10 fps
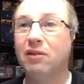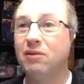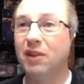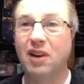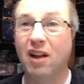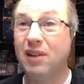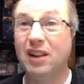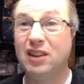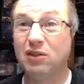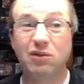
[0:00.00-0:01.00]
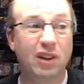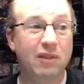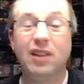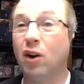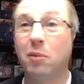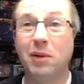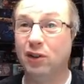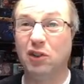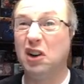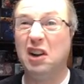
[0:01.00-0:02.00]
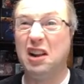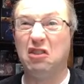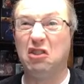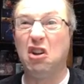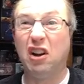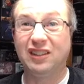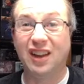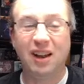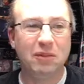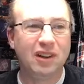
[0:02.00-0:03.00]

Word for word: And I've had these, I've had the army painters for a long time.